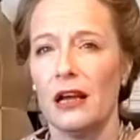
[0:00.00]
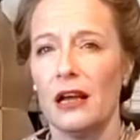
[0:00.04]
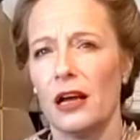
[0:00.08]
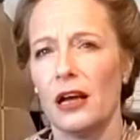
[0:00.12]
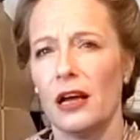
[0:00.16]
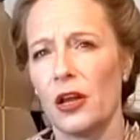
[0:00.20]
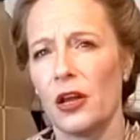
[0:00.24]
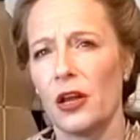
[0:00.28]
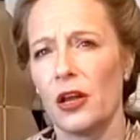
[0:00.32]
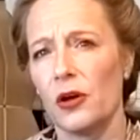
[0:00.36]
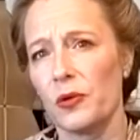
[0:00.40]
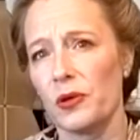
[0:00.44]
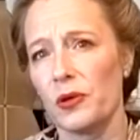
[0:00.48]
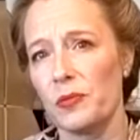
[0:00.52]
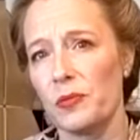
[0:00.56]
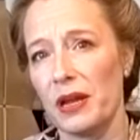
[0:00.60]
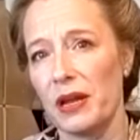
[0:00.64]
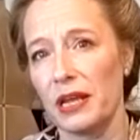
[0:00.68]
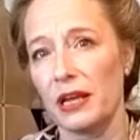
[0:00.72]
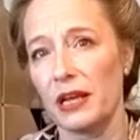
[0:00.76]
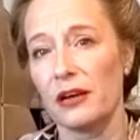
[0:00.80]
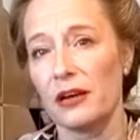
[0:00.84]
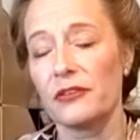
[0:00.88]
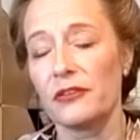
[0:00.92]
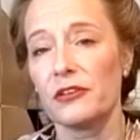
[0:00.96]
along with
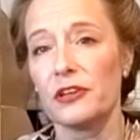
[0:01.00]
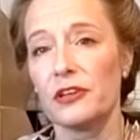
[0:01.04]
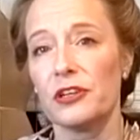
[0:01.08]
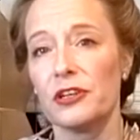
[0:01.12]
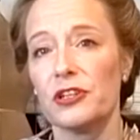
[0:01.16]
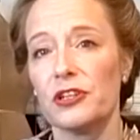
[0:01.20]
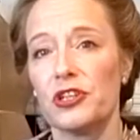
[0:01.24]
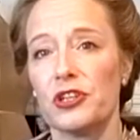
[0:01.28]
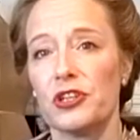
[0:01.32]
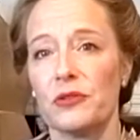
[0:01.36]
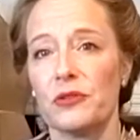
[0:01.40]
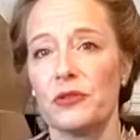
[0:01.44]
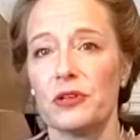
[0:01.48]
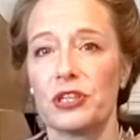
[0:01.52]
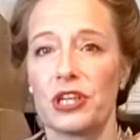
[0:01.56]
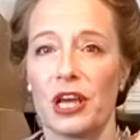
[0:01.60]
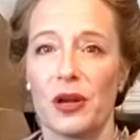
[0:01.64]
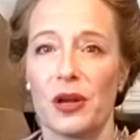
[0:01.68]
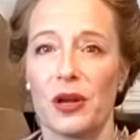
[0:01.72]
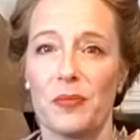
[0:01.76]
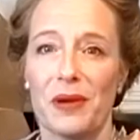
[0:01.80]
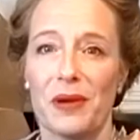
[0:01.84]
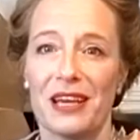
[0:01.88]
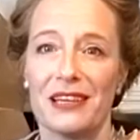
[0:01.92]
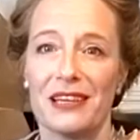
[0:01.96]
many other Jewish
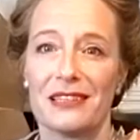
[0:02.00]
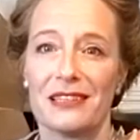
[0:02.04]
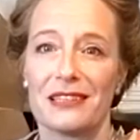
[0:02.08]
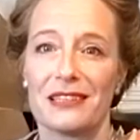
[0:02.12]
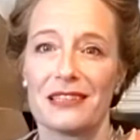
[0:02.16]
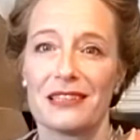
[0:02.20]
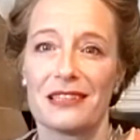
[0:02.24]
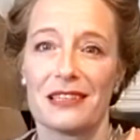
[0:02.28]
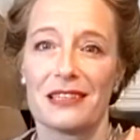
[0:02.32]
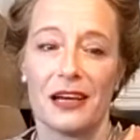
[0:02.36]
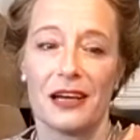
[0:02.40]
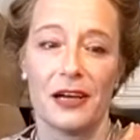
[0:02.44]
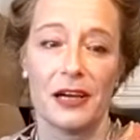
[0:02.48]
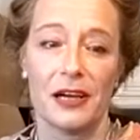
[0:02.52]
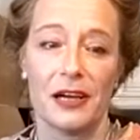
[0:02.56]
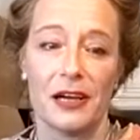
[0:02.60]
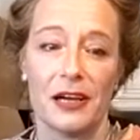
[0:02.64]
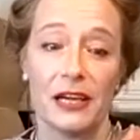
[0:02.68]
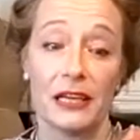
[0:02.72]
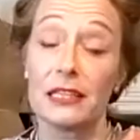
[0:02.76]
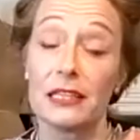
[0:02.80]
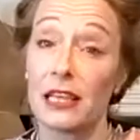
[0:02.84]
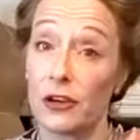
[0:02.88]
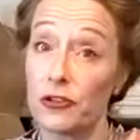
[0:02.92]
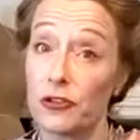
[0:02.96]
inmates in a
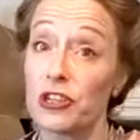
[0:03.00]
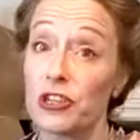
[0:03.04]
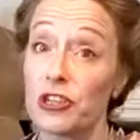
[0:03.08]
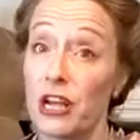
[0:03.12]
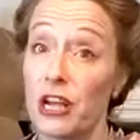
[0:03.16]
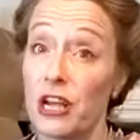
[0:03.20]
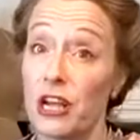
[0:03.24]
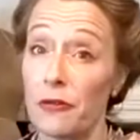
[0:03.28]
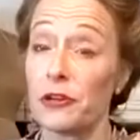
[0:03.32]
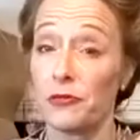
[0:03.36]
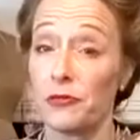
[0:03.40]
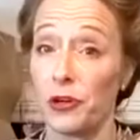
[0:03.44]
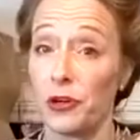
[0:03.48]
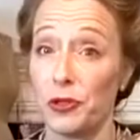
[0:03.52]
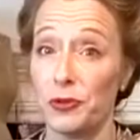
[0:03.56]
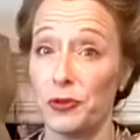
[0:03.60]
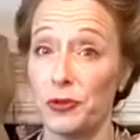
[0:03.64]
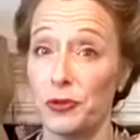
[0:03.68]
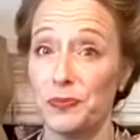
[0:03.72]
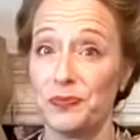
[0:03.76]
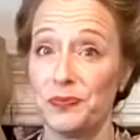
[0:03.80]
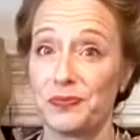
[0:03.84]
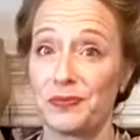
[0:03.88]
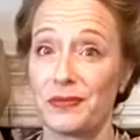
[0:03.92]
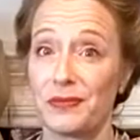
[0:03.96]
secretarial
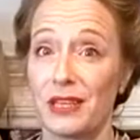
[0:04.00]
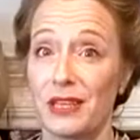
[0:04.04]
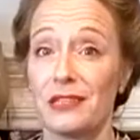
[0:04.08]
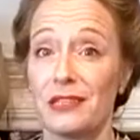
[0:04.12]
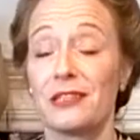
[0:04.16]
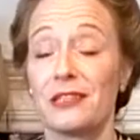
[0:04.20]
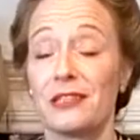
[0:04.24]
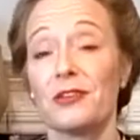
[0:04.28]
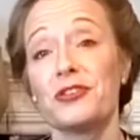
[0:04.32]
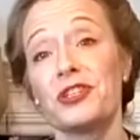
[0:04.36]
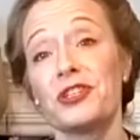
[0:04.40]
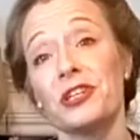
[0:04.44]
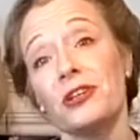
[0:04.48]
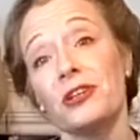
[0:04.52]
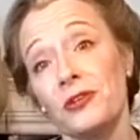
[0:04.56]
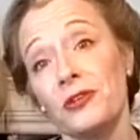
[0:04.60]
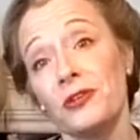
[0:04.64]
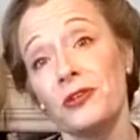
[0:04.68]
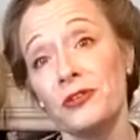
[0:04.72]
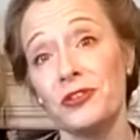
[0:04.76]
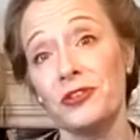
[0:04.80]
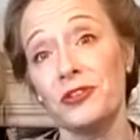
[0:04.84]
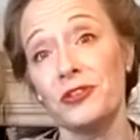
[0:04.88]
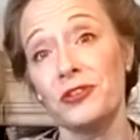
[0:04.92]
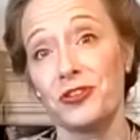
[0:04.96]
role. So she knew the
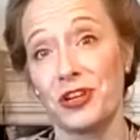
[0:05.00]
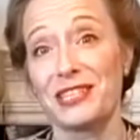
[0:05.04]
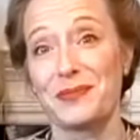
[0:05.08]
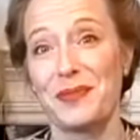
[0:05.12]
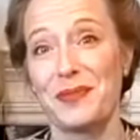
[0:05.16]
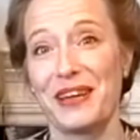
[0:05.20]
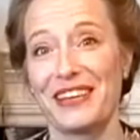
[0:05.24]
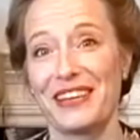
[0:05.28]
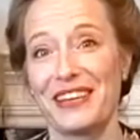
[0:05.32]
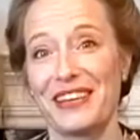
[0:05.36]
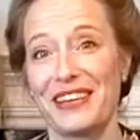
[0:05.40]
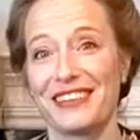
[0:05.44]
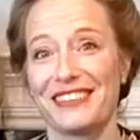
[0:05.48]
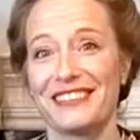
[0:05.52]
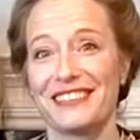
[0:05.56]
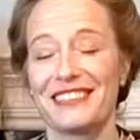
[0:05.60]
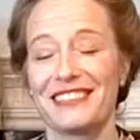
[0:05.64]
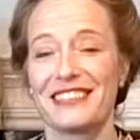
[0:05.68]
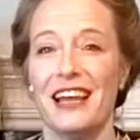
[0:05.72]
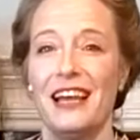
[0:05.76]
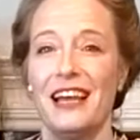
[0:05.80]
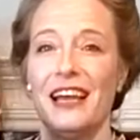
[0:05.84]
dressmakers.